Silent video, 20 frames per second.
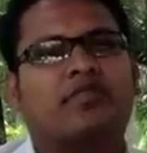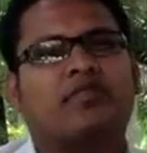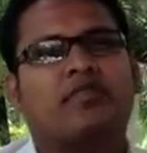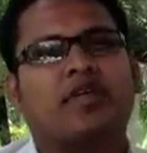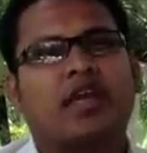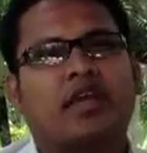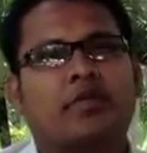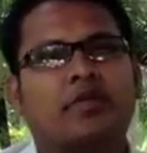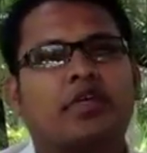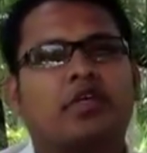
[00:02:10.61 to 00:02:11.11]

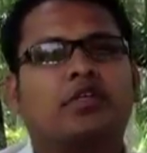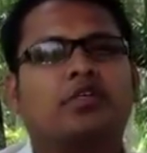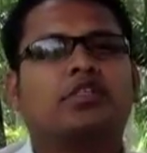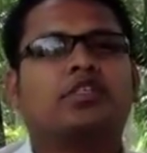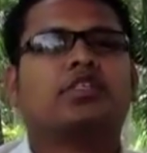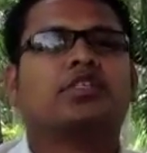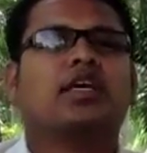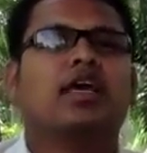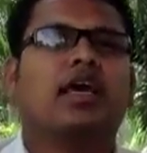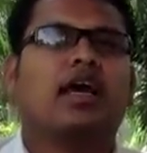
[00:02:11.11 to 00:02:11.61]

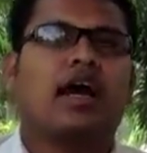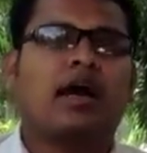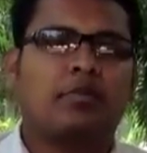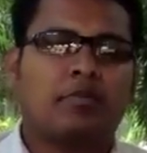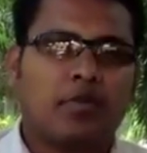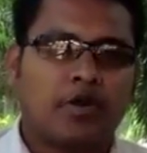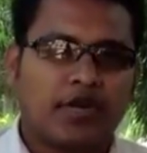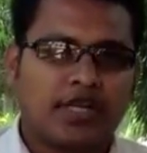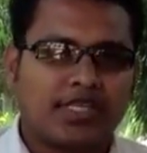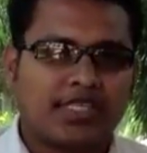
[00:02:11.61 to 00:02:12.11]
various
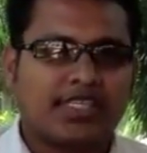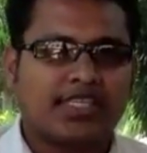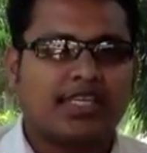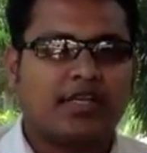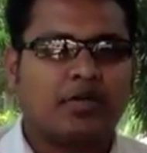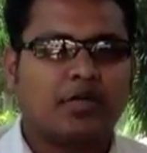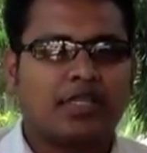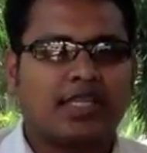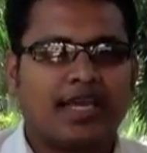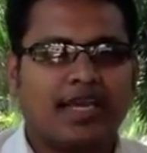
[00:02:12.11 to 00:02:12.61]
Ambergris Ski
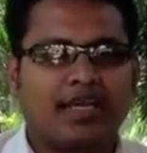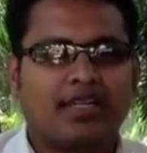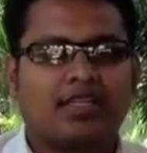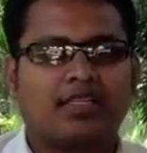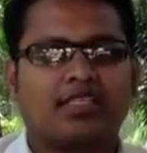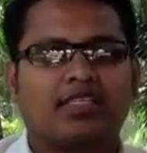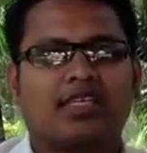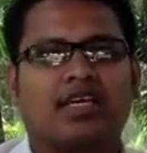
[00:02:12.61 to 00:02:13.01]
hotels,